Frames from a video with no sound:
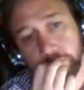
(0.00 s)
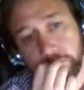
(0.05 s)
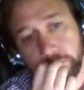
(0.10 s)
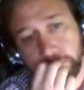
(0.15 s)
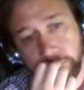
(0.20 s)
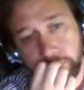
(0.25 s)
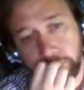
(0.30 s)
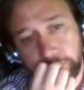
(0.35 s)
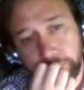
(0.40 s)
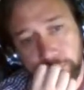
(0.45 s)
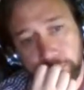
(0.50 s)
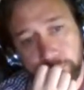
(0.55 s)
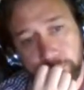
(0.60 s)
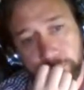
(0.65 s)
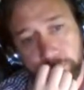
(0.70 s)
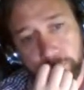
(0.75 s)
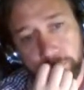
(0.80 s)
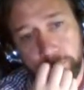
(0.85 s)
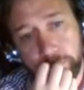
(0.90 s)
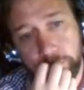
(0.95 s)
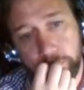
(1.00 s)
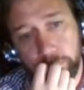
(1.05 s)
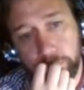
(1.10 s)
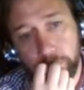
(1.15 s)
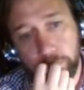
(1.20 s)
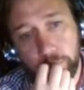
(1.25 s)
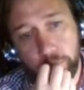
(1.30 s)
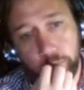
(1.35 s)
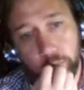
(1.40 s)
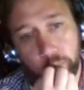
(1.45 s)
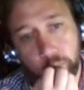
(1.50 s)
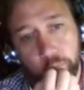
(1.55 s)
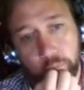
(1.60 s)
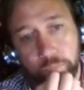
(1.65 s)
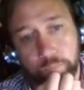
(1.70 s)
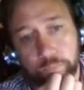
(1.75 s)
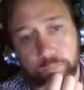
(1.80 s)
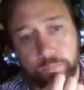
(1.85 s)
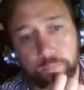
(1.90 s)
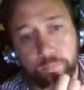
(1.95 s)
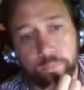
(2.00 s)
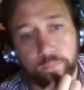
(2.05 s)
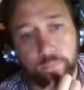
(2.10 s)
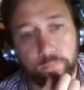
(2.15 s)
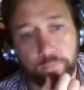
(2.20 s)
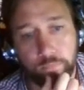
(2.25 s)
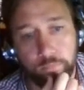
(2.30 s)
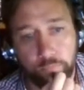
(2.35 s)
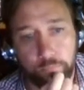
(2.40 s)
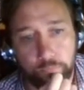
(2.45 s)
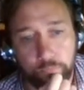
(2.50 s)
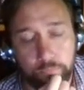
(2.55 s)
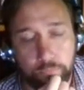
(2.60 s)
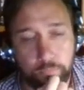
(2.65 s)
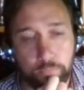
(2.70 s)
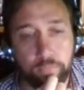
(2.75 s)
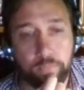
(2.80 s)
healthcare center, use that,